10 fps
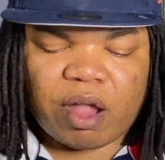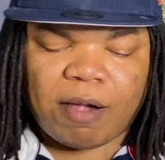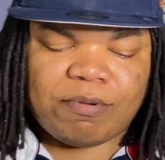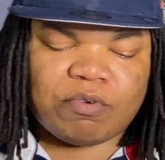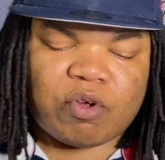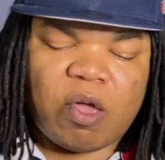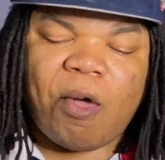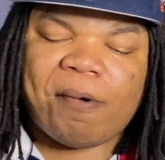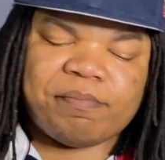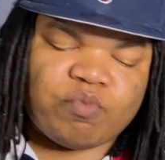For
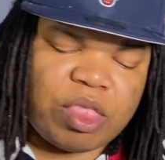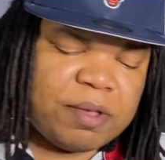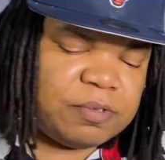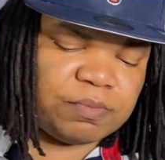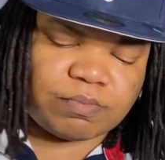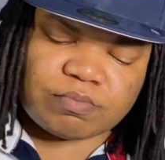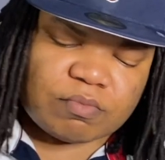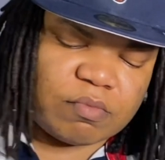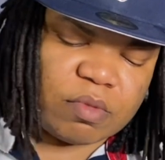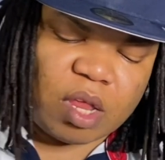real.
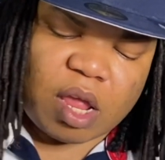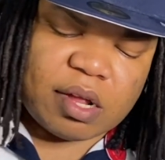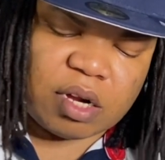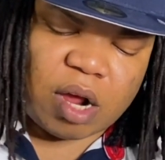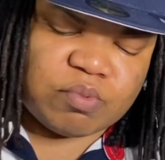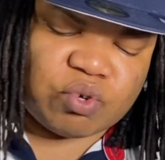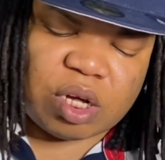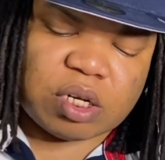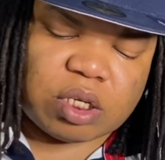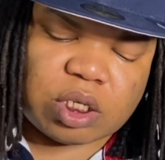I'm
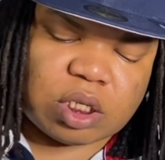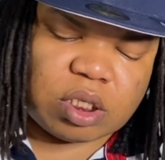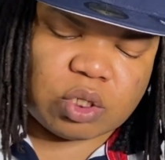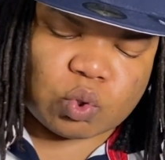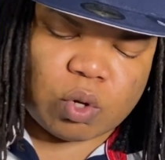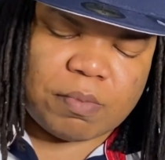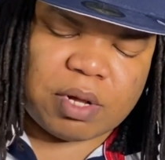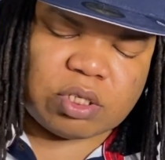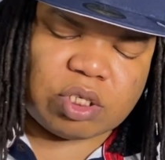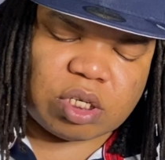trying to just enjoy
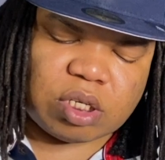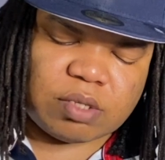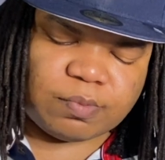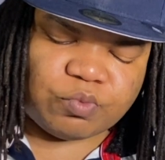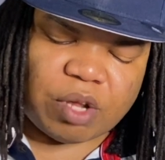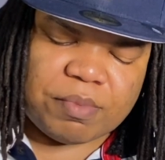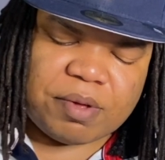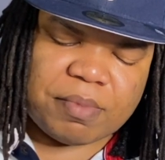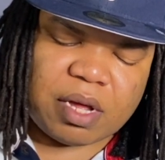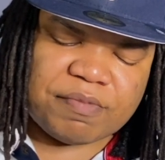my chicken,
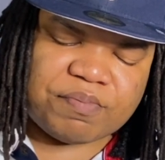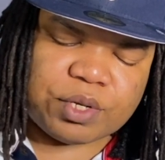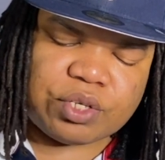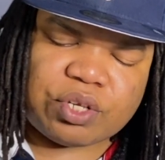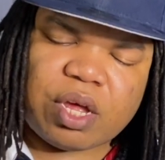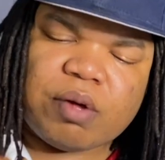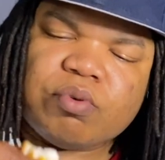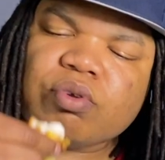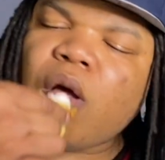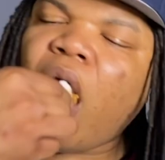my fish sandwich.